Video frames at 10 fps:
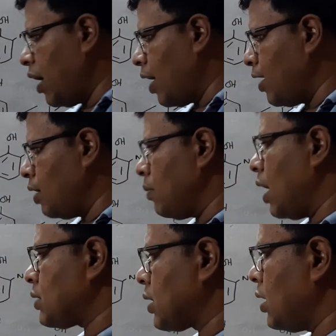I am
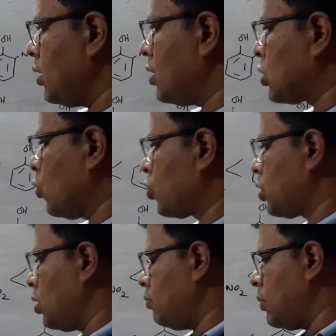asking this
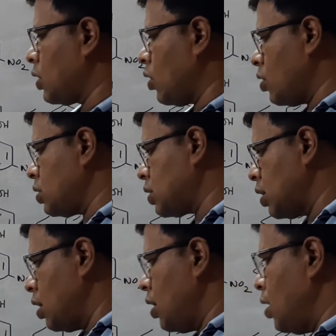question? Because
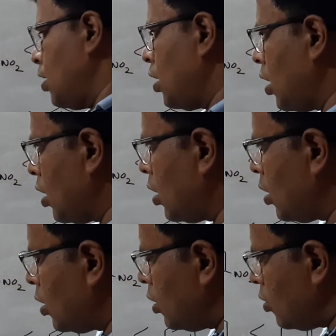
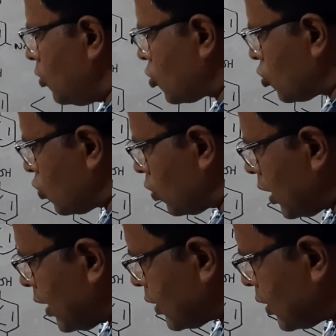you should know
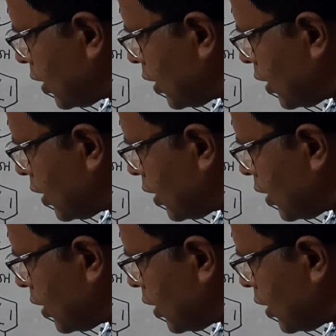that